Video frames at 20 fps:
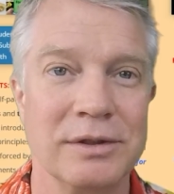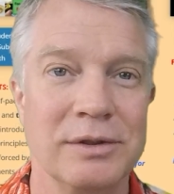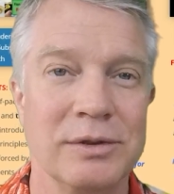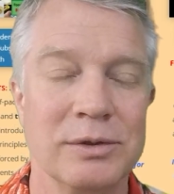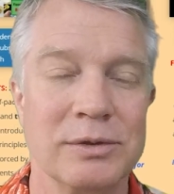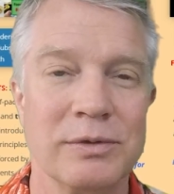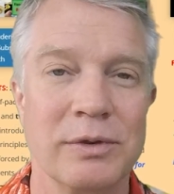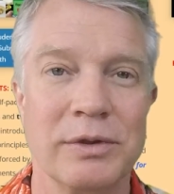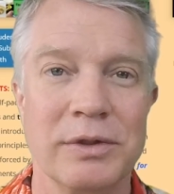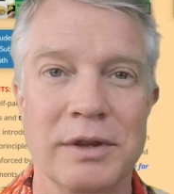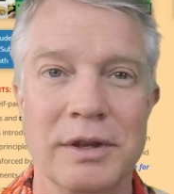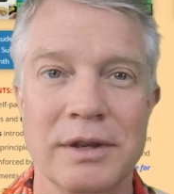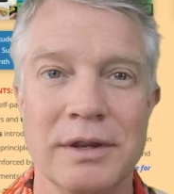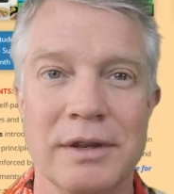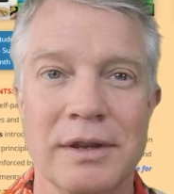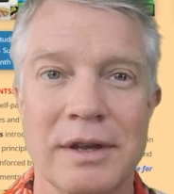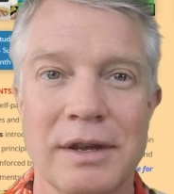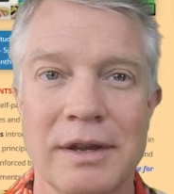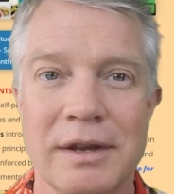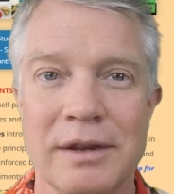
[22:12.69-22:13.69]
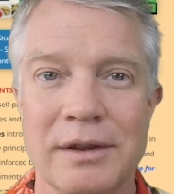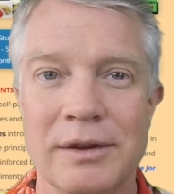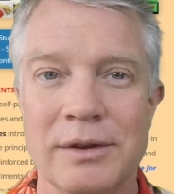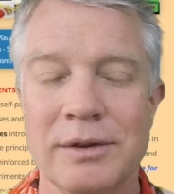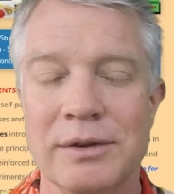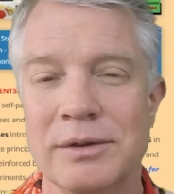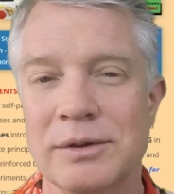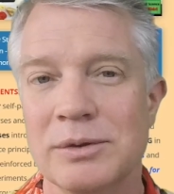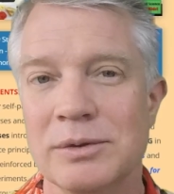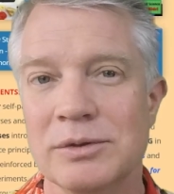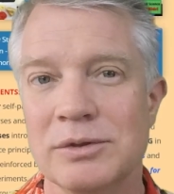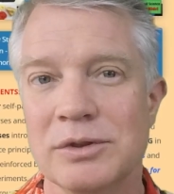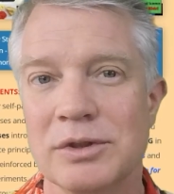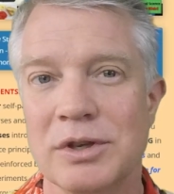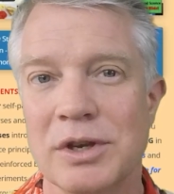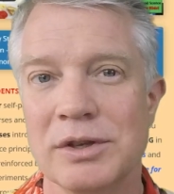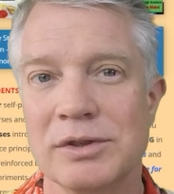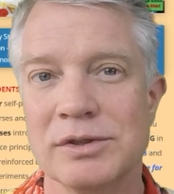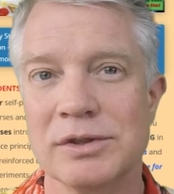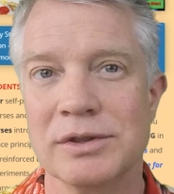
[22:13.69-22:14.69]
useful thing you can use in your
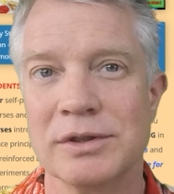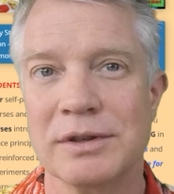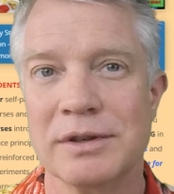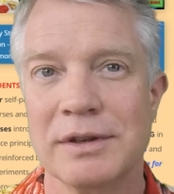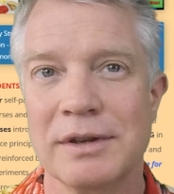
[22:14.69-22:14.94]
kitchen.